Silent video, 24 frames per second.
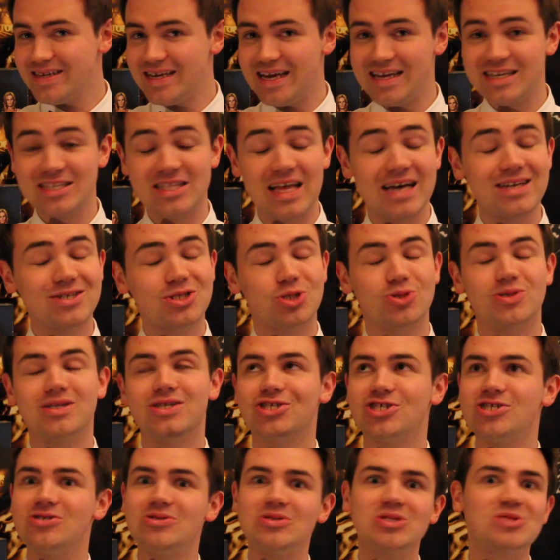in that
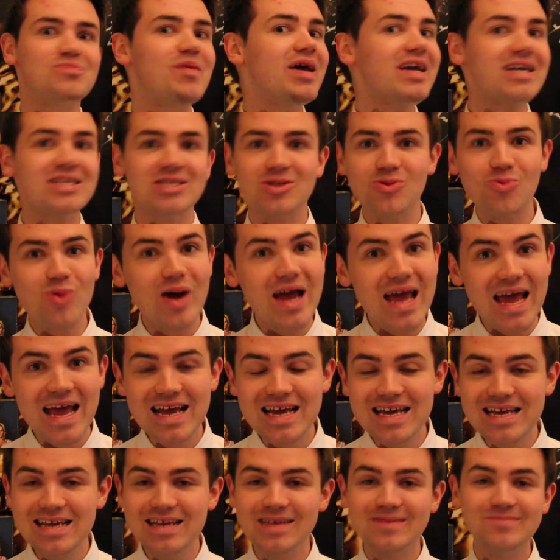traditional Spectre
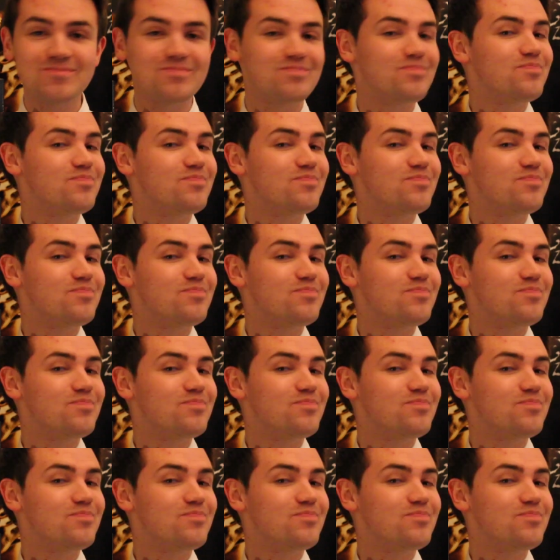way,